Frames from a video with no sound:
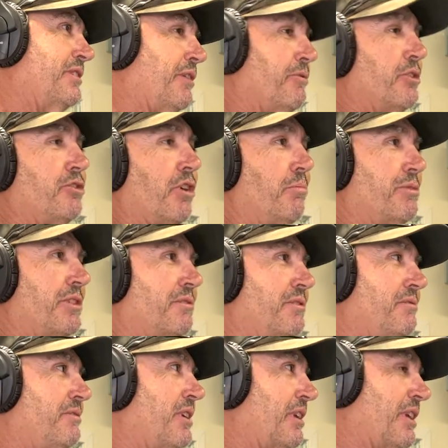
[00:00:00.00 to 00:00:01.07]
Different jobs and
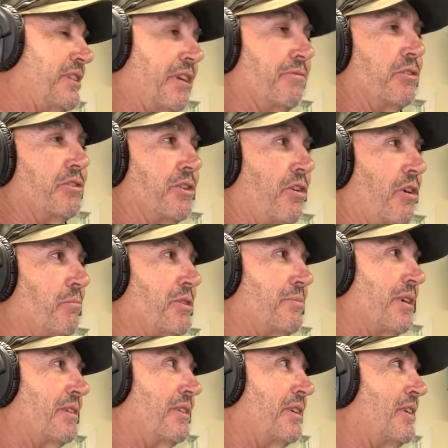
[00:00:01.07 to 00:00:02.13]
at different times,
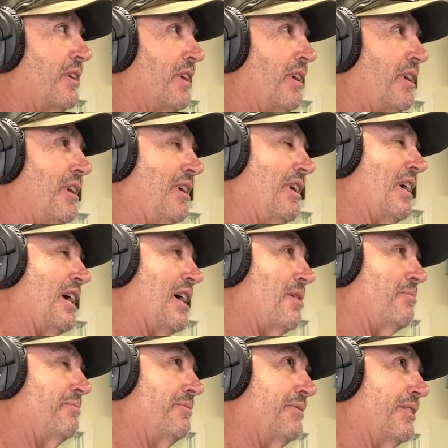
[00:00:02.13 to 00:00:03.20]
but
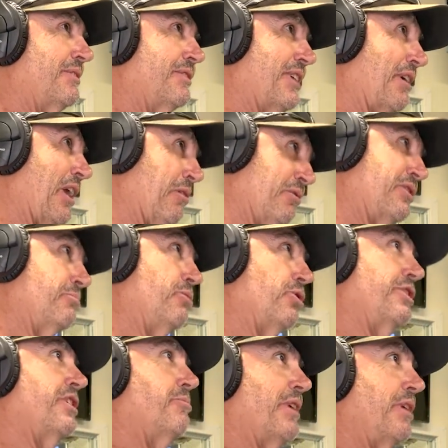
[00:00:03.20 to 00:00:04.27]
um, so he was a
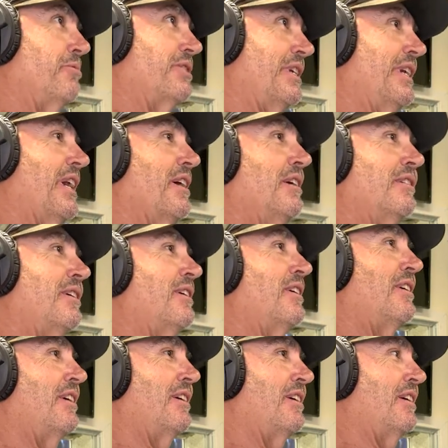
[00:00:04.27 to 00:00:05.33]
butcher when he was here.
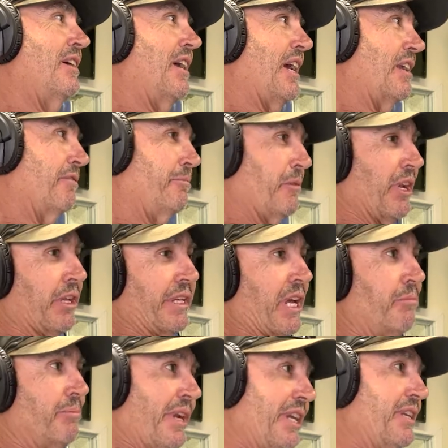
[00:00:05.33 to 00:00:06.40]
And a fellow
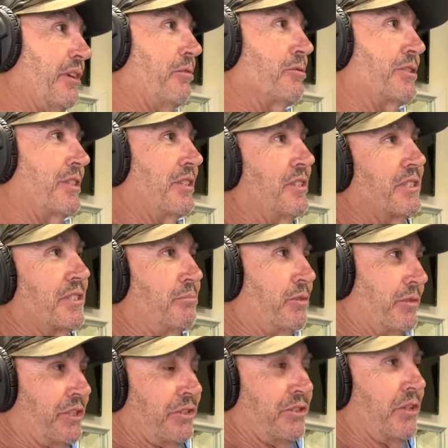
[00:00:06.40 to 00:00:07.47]
named Pete Nicholson, because the
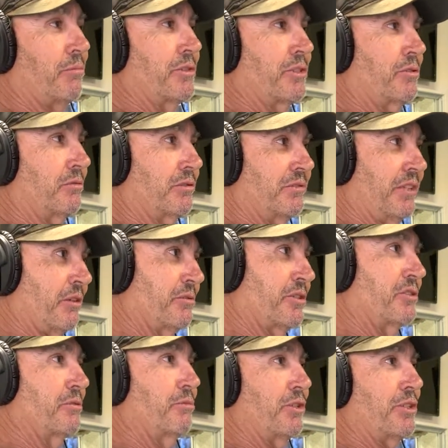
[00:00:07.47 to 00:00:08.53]
butcher shop was called
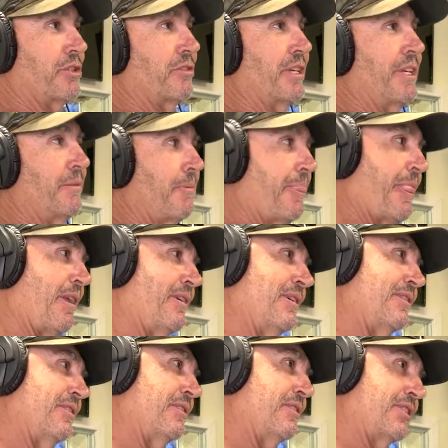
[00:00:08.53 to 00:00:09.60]
Nicholson's Butchery,
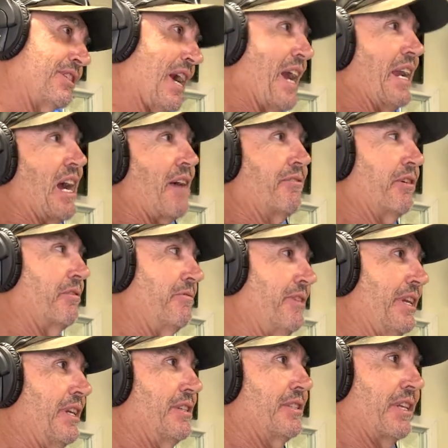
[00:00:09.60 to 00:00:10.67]
stayed after it
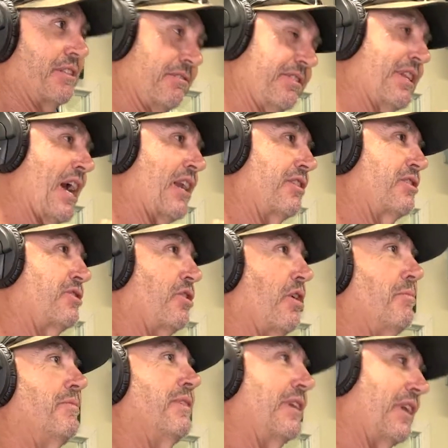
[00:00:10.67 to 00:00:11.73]
finished and started the shop.
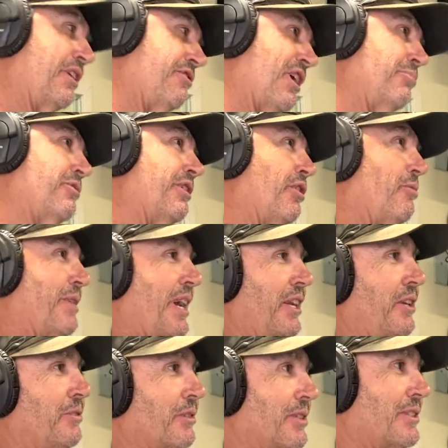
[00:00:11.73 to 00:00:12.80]
And then he dragged my old man
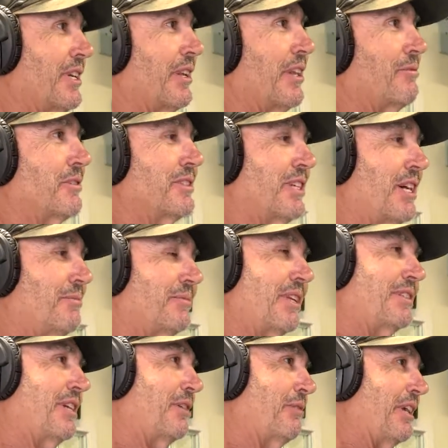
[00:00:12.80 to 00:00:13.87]
into it. So that was um,
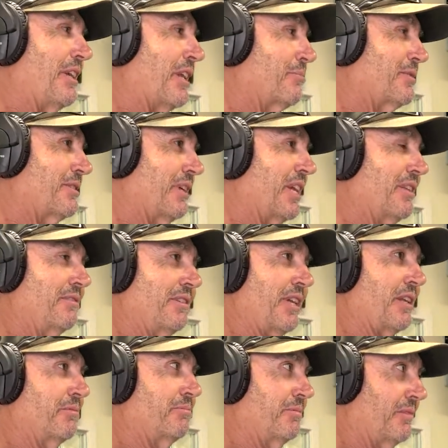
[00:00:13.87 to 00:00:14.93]
that's how we ended up getting,
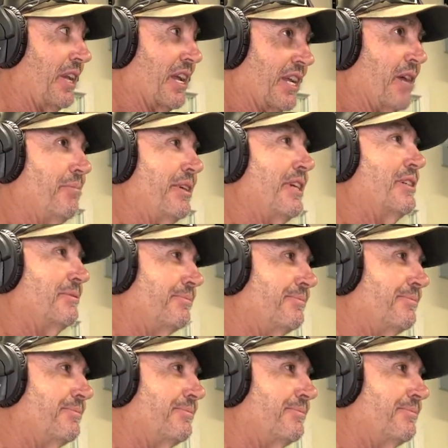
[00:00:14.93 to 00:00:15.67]
getting, getting up here.